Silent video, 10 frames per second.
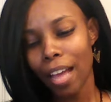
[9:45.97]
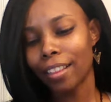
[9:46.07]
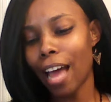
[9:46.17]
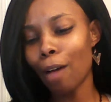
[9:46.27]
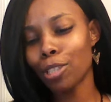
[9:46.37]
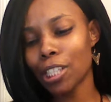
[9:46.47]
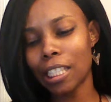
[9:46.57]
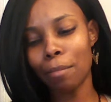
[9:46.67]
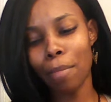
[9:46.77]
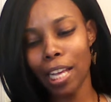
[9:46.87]
That was
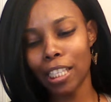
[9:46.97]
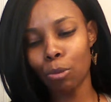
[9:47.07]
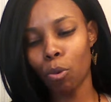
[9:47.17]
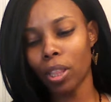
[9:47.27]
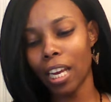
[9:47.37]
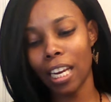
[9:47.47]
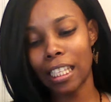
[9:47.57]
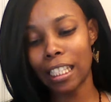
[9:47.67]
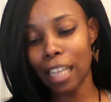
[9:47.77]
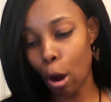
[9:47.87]
just a mess within
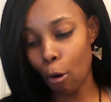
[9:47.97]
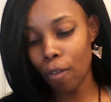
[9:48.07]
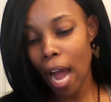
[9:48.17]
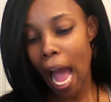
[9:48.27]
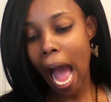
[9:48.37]
itself.